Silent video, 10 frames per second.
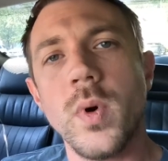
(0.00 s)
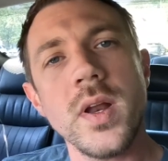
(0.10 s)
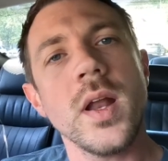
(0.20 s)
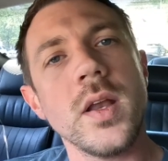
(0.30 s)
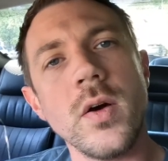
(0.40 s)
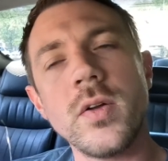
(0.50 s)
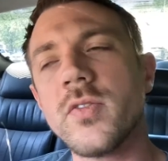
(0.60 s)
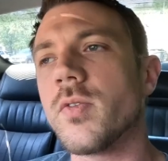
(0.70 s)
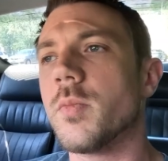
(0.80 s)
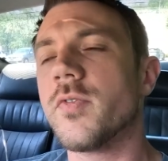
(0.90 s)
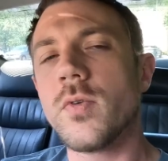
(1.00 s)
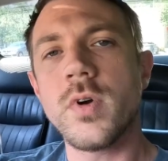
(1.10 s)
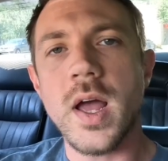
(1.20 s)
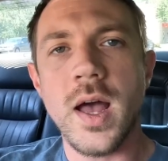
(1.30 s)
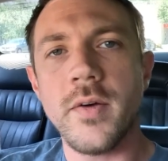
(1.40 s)
what did I notice from
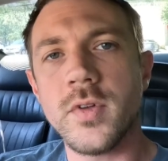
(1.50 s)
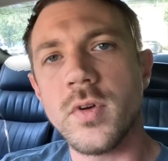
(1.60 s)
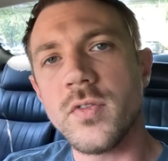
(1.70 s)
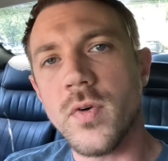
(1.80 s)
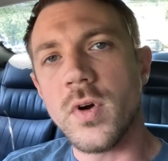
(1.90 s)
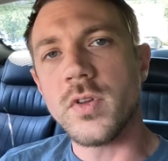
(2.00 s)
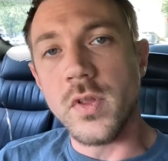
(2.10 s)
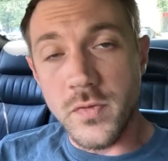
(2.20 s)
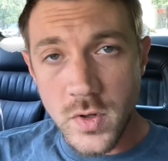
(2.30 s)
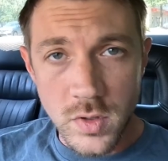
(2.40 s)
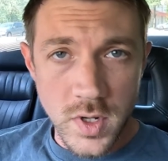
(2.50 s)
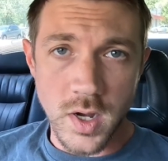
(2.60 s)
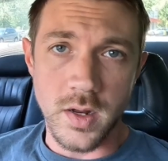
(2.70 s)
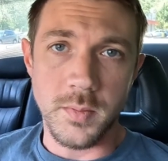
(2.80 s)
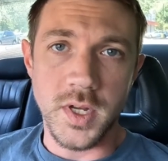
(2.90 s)
before to after as far as the fuel
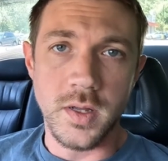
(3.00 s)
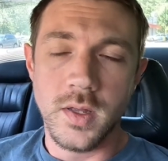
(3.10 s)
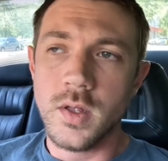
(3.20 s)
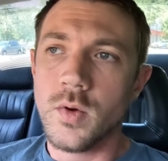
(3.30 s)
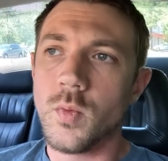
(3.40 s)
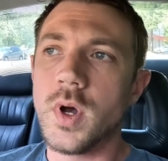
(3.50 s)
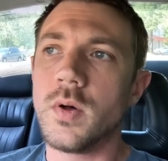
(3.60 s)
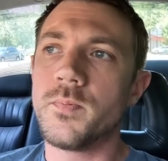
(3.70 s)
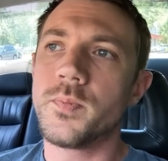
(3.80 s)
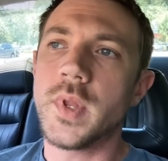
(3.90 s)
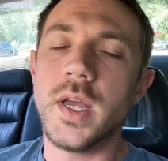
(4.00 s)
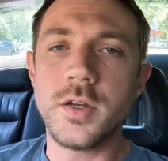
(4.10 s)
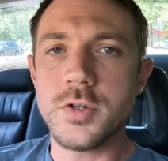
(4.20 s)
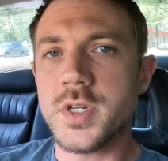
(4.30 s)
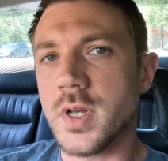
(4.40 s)
economy? Well,
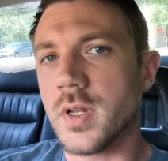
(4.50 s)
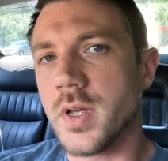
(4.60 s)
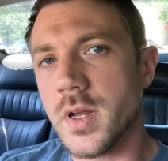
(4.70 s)
interestingly